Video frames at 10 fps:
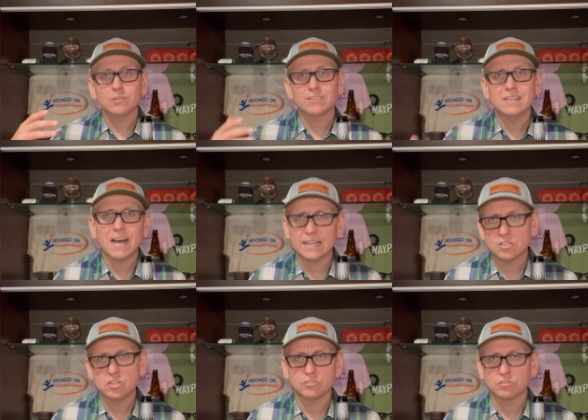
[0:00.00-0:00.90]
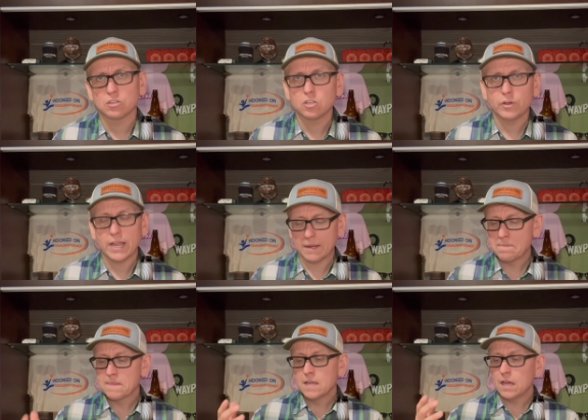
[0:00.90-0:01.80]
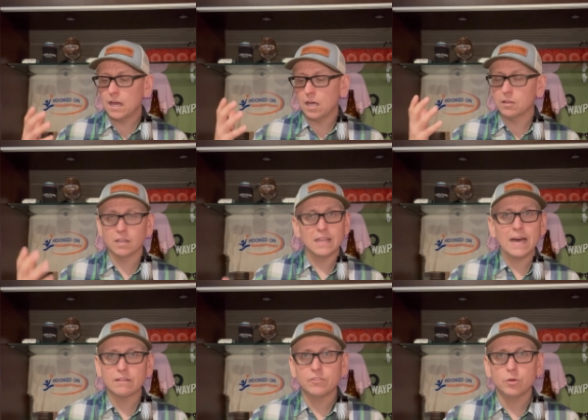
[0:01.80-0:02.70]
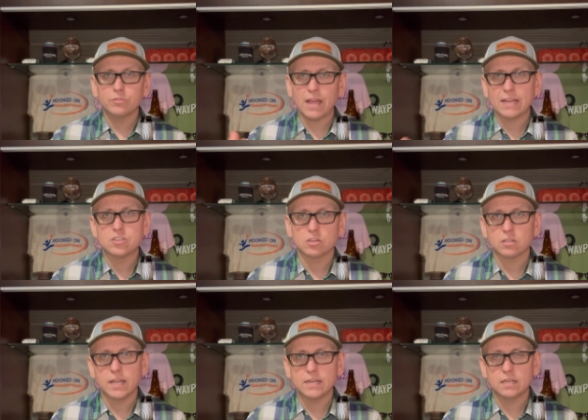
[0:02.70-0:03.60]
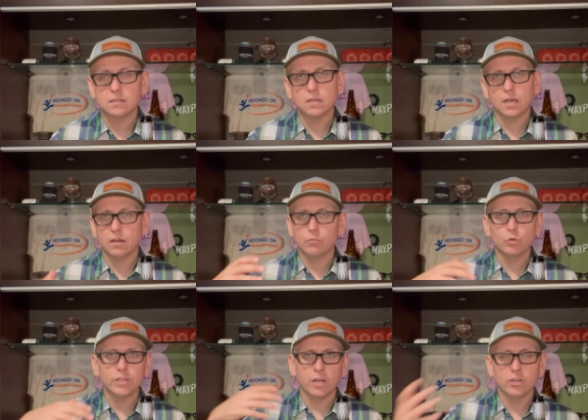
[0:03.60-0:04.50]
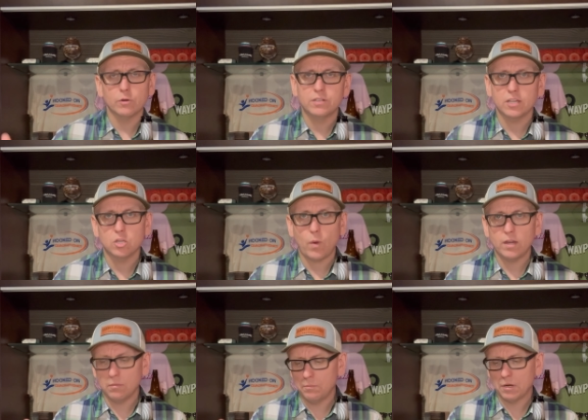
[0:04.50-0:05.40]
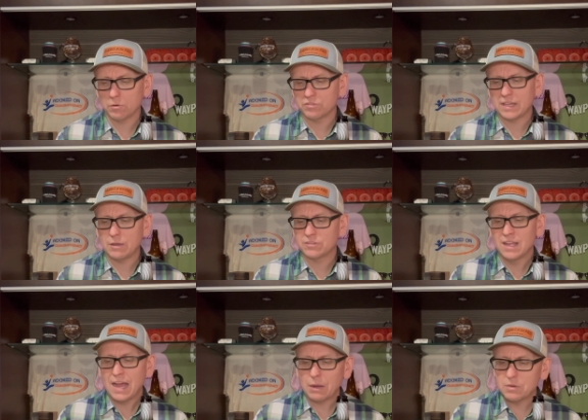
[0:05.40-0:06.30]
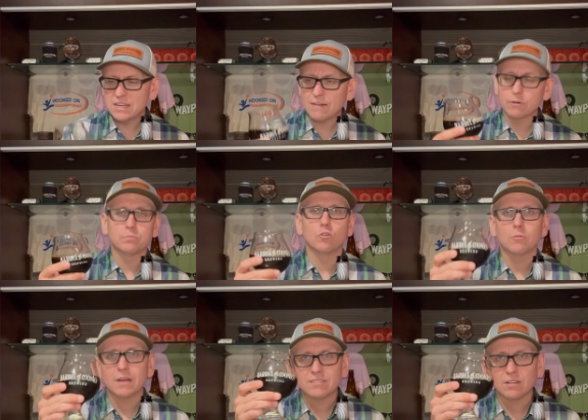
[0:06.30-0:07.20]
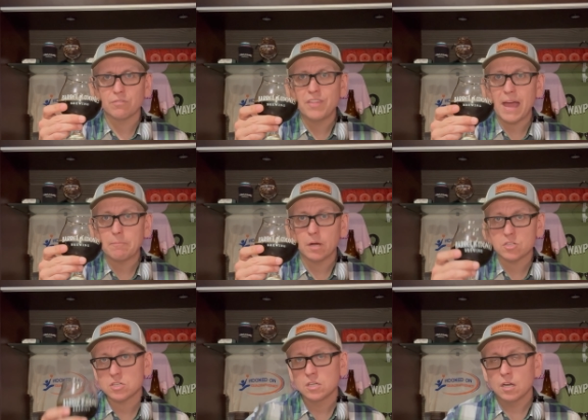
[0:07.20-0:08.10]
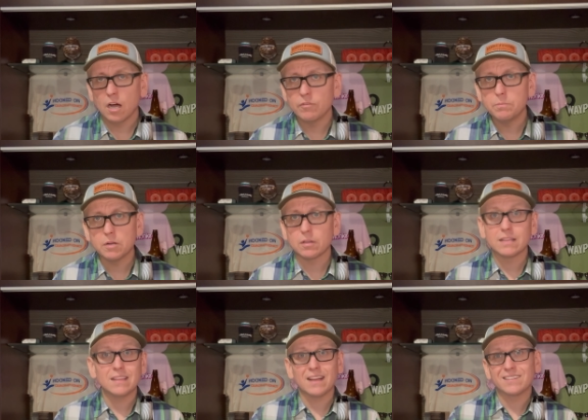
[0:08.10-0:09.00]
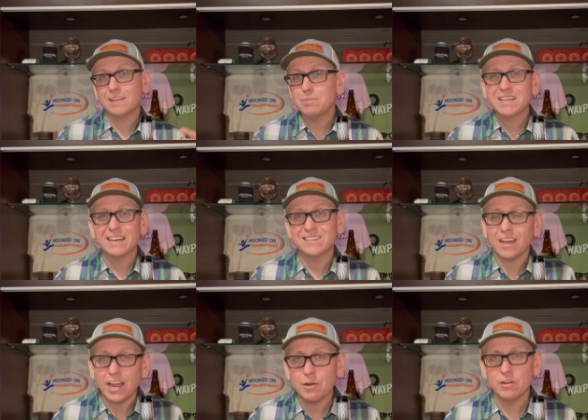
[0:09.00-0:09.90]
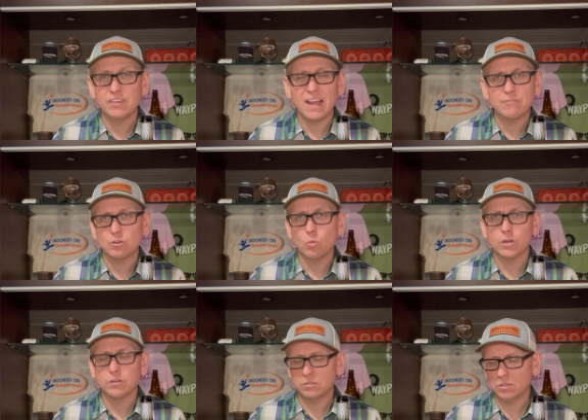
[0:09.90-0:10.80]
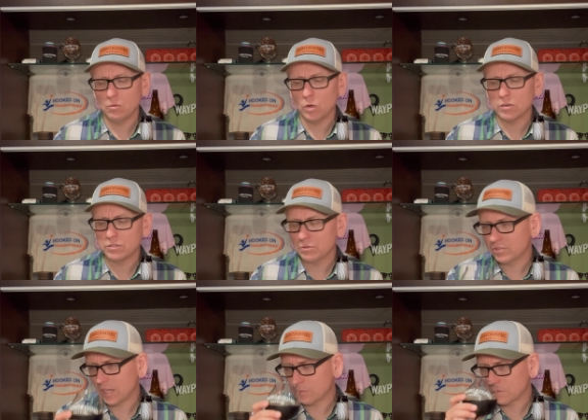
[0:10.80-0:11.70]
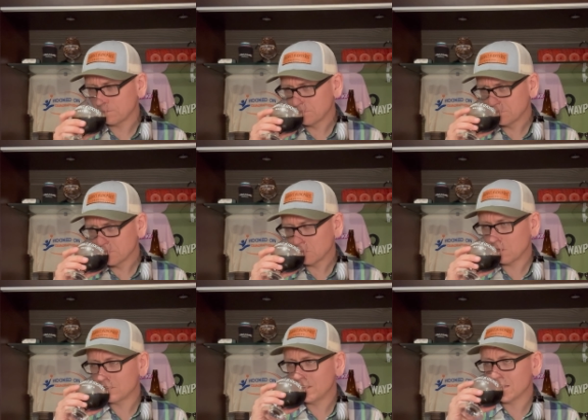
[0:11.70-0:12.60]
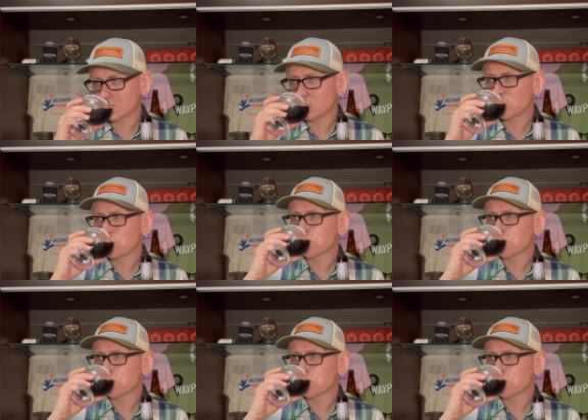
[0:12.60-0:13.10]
So it's not just cloying. Uh, a lot of those adjunct laden, uh, really under attenuated imperial stouts, I would never pour myself that much of a beer like that because I'd be kind of tired of it after one or two, one or two sips. Whereas this,